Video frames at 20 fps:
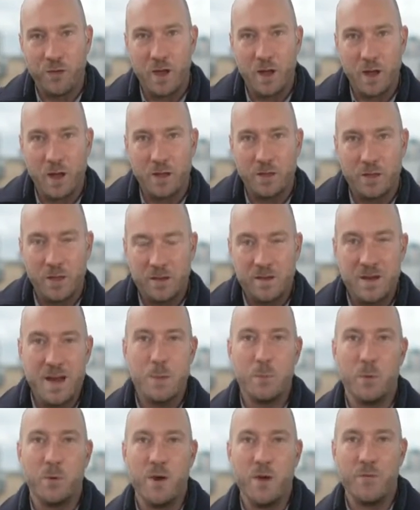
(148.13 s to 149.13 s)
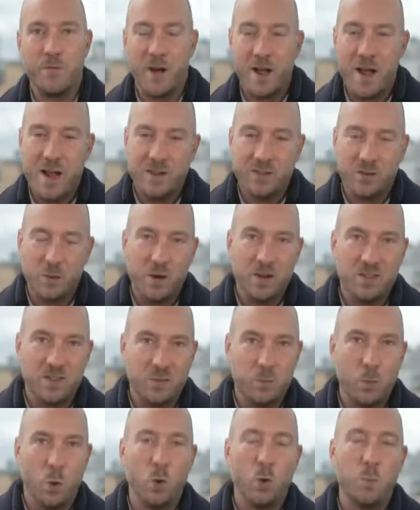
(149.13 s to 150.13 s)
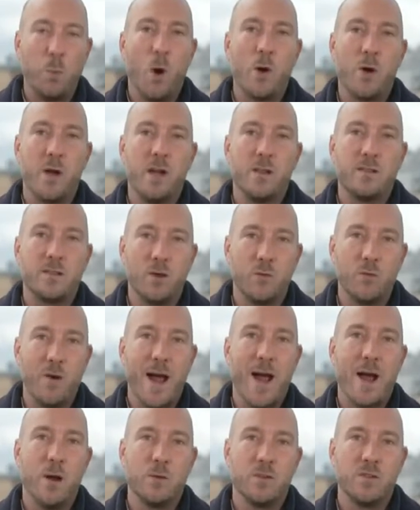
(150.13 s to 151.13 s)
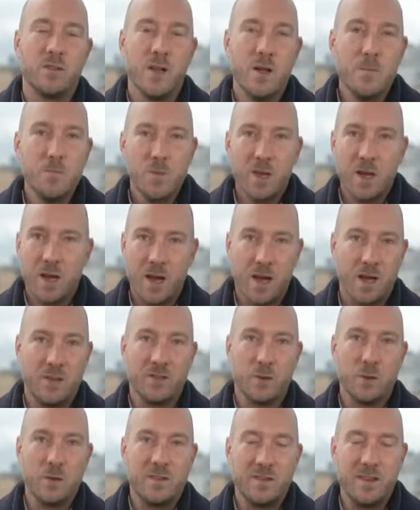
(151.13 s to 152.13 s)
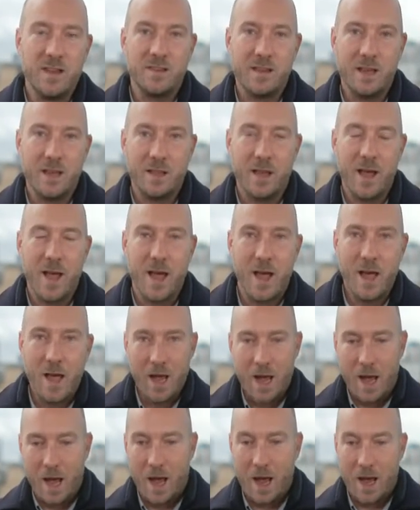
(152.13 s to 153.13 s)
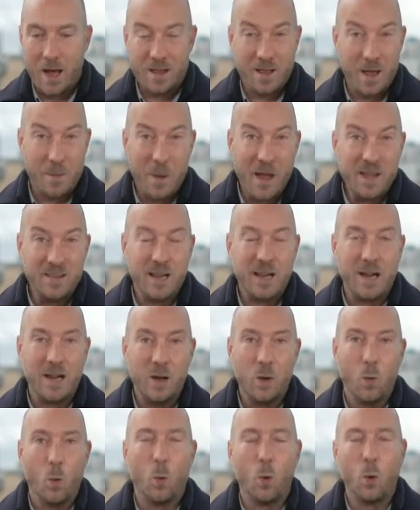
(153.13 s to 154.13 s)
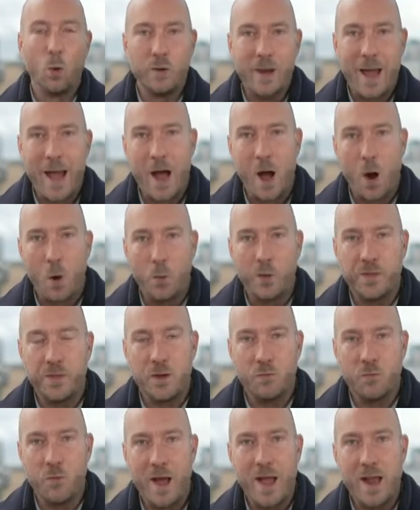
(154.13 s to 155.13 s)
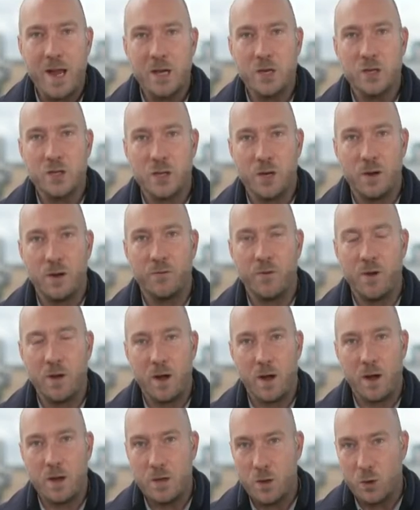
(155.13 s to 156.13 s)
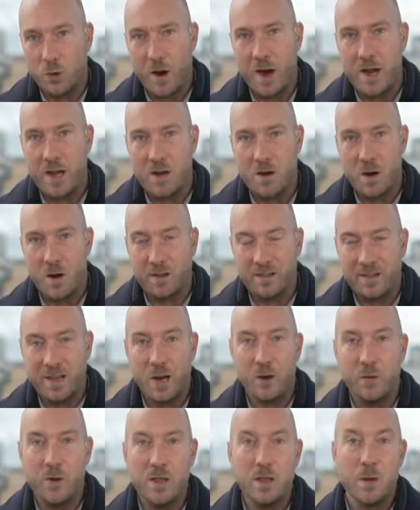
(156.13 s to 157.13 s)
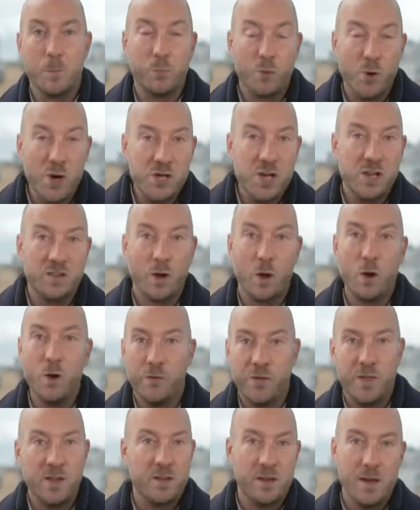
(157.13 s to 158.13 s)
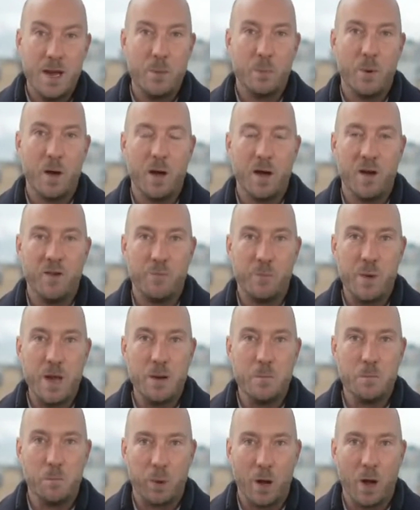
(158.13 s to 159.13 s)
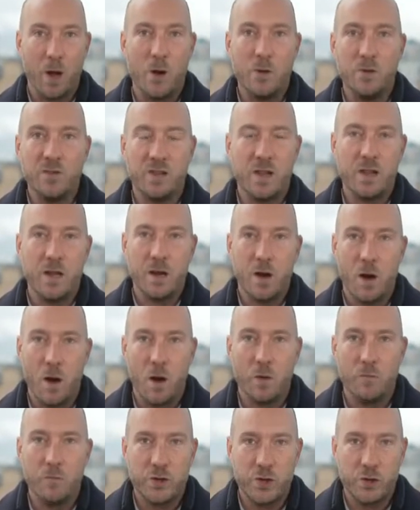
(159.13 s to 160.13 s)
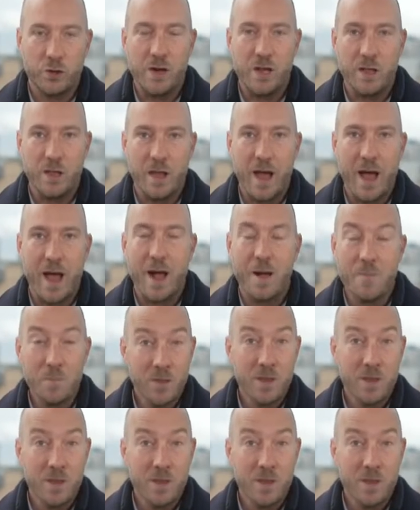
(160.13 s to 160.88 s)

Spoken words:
the Dnieper River, into a small pocket around Kherson city. They're basically all now within range of Ukrainian artillery. The bridges over the Dnieper have been blown, so they can't retreat there.